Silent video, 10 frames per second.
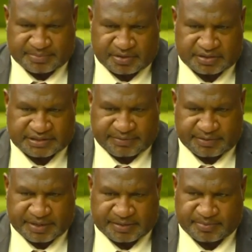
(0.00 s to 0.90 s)
all sawe
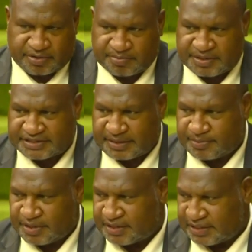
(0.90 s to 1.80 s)
man blo you stop
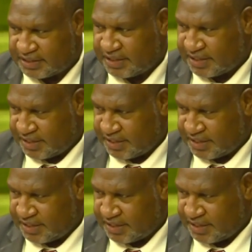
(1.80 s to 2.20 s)
tete,